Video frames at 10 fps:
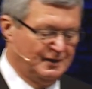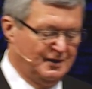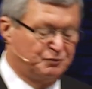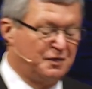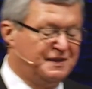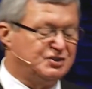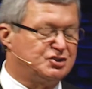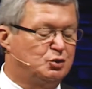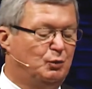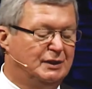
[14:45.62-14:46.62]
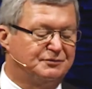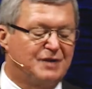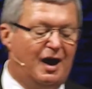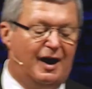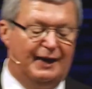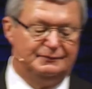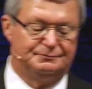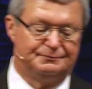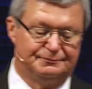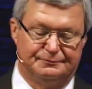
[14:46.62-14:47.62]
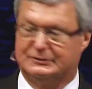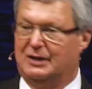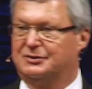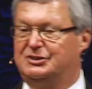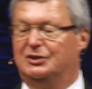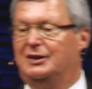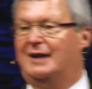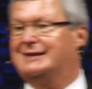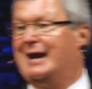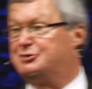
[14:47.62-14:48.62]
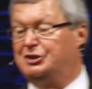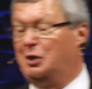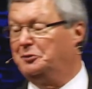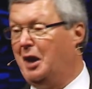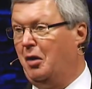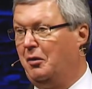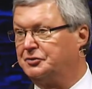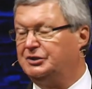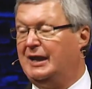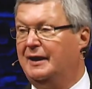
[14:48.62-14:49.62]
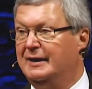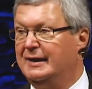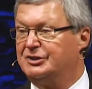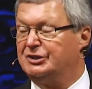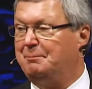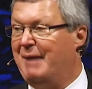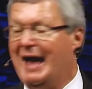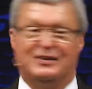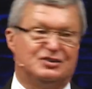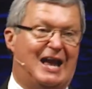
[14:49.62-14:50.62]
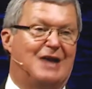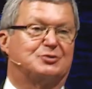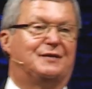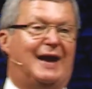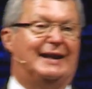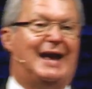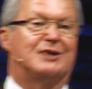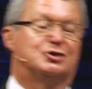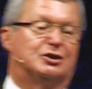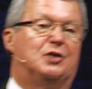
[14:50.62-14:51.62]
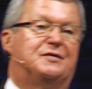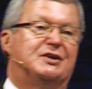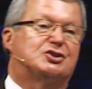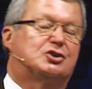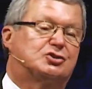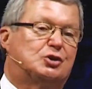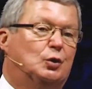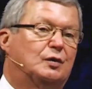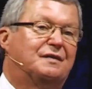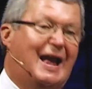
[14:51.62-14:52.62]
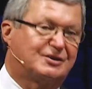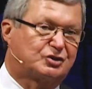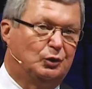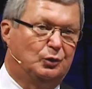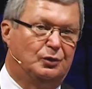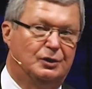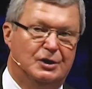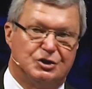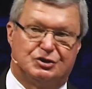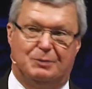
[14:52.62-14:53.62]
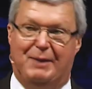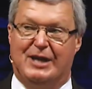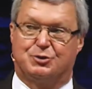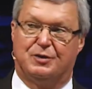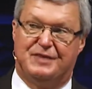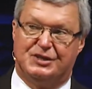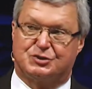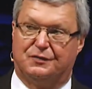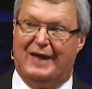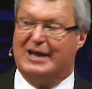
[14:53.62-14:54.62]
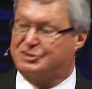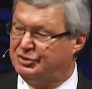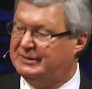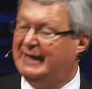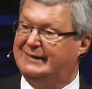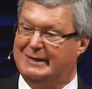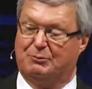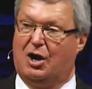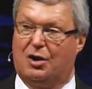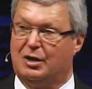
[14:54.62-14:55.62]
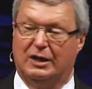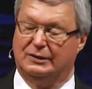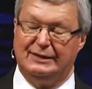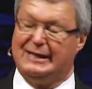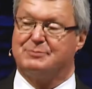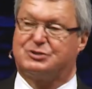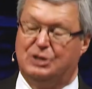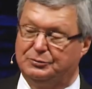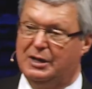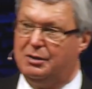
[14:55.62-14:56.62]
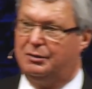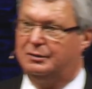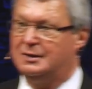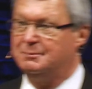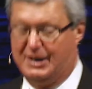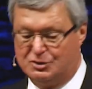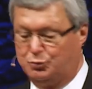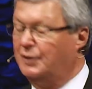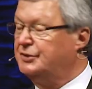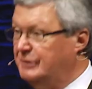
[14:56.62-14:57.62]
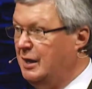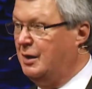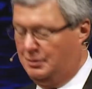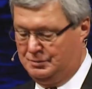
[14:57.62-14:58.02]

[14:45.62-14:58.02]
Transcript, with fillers: For this is the will of God. So you know, a lot of times you don't know. Should I, should I buy this house or that house? Should I go this school or that school? Should I major in this or that? Should I date him or her? A lot of times you don't know. But here's one you know.